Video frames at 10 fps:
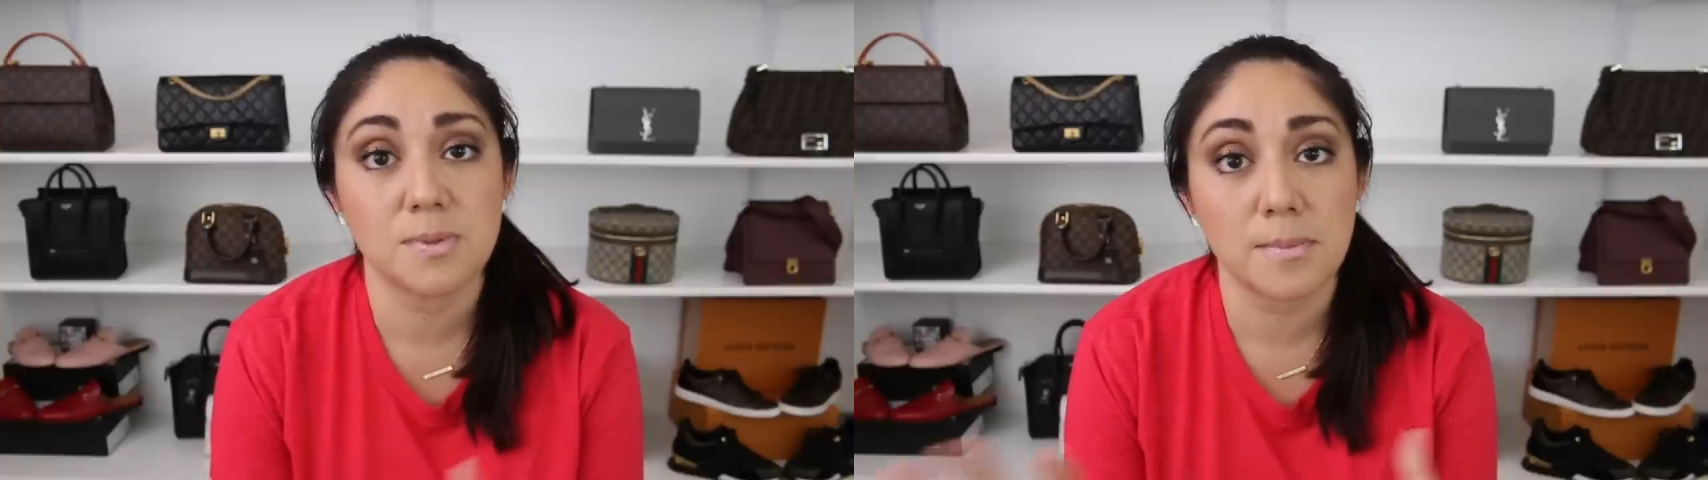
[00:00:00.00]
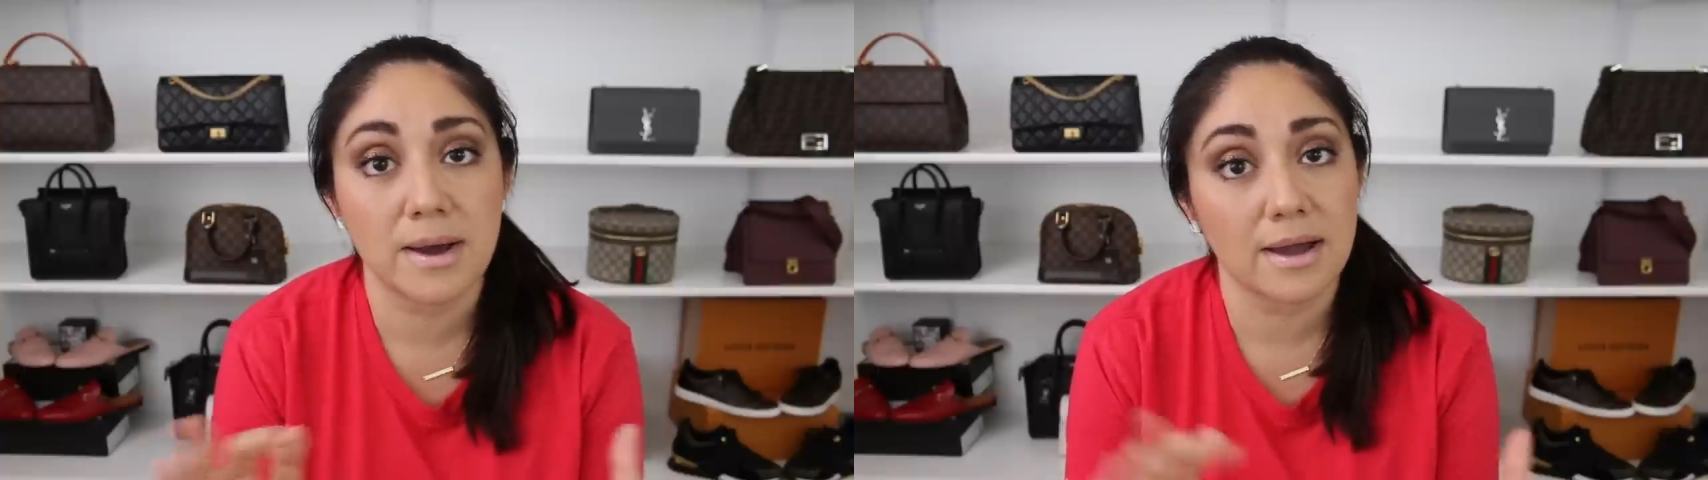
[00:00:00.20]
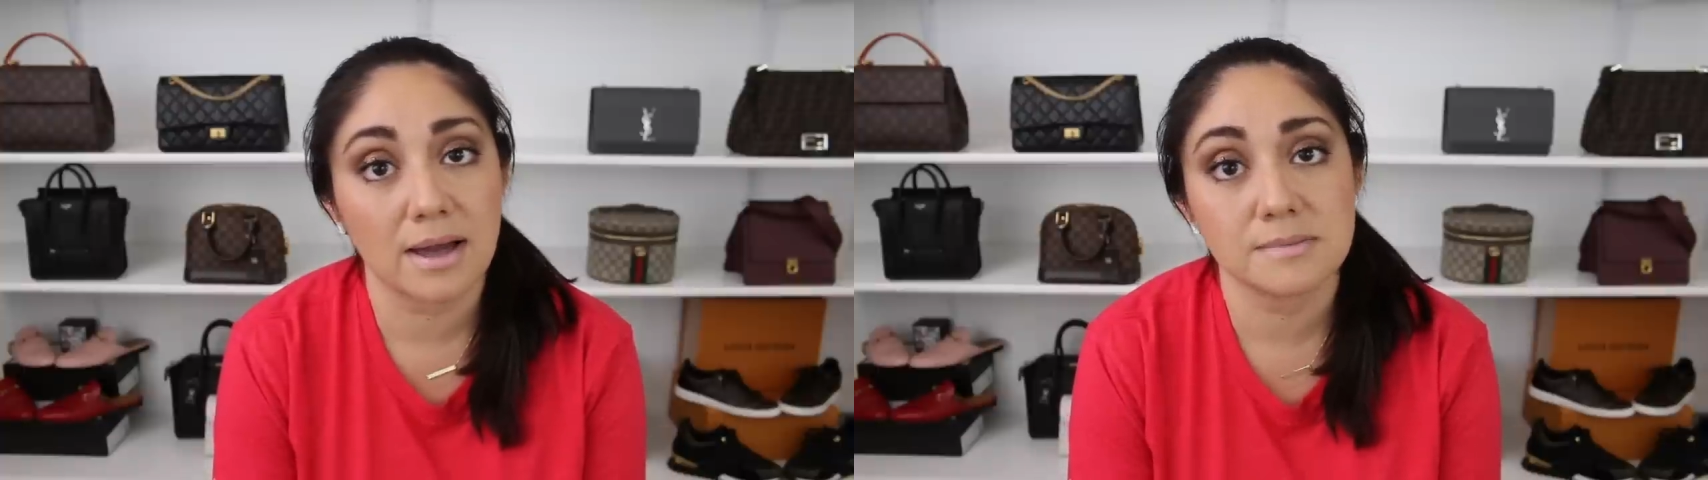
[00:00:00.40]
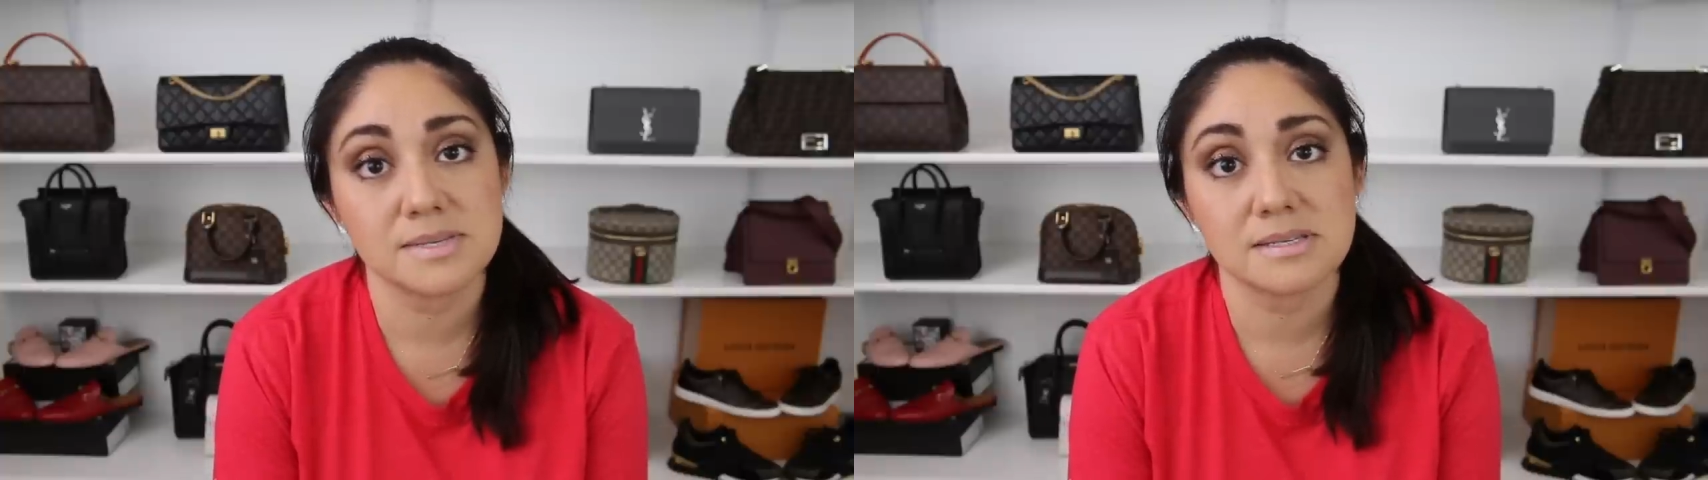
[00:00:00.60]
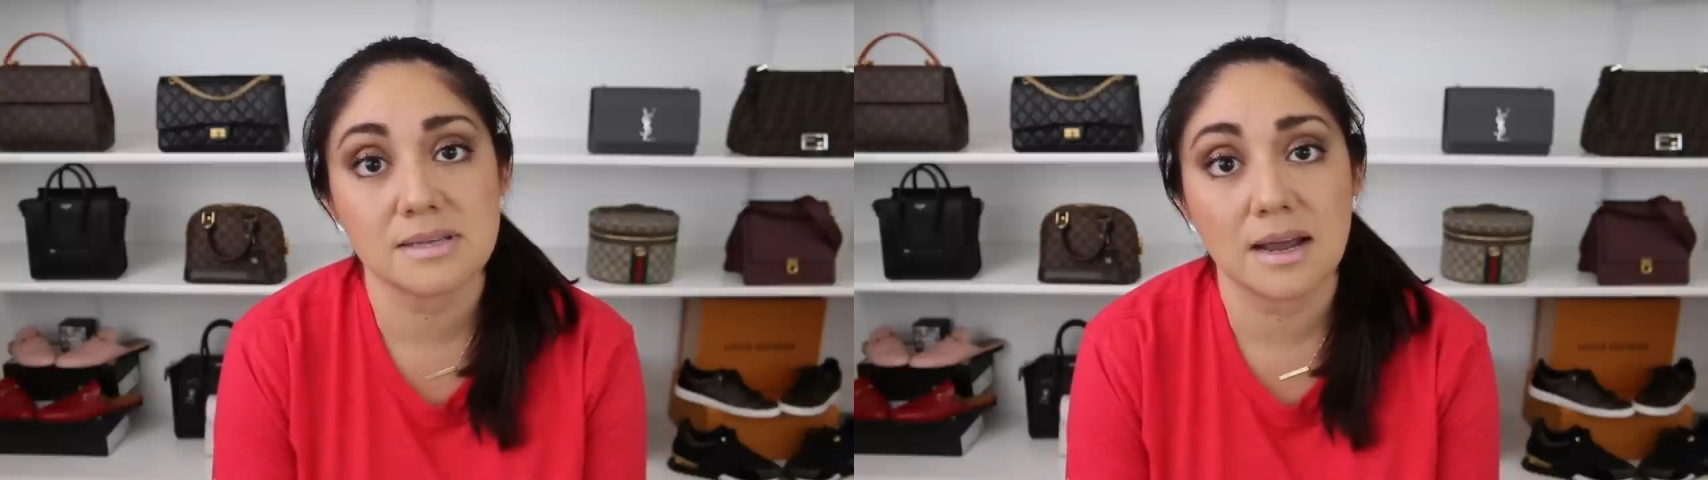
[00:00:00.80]
put my items
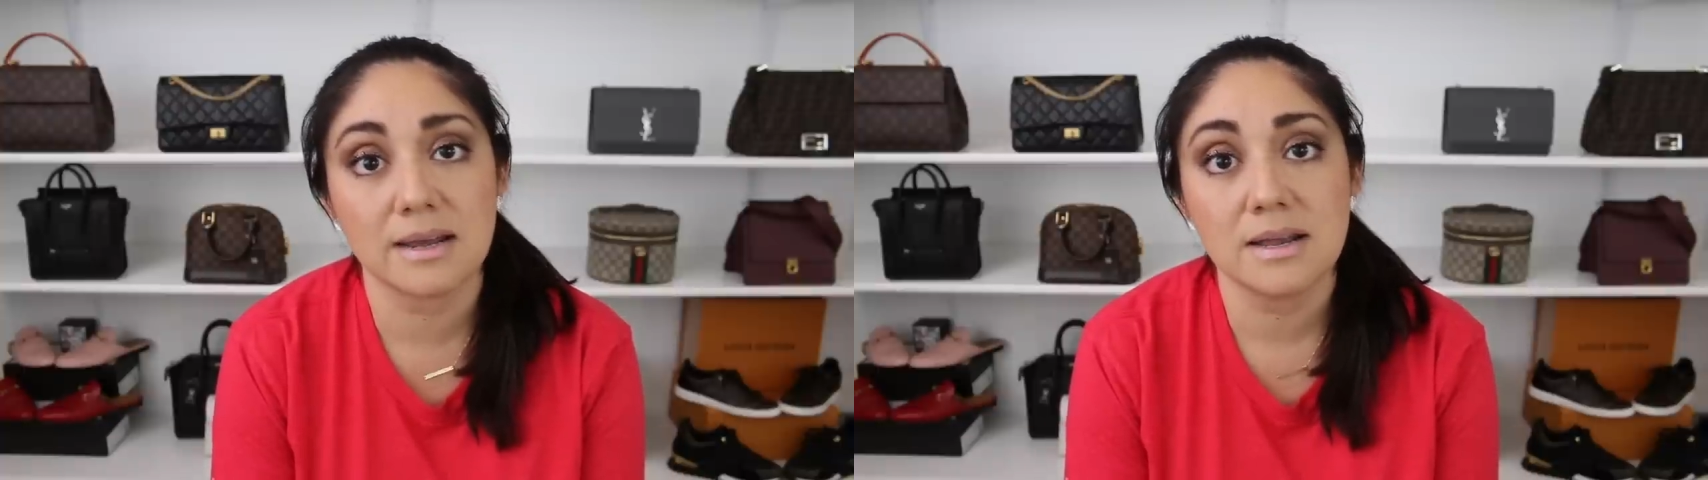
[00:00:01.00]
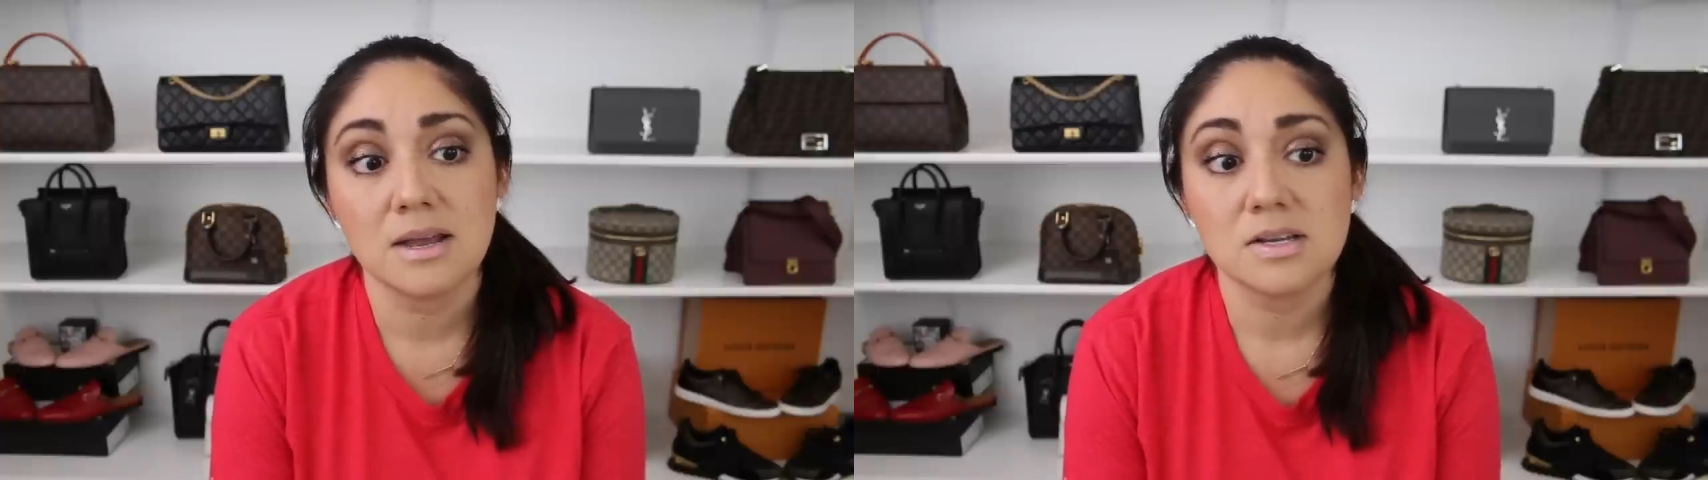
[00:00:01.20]
inside.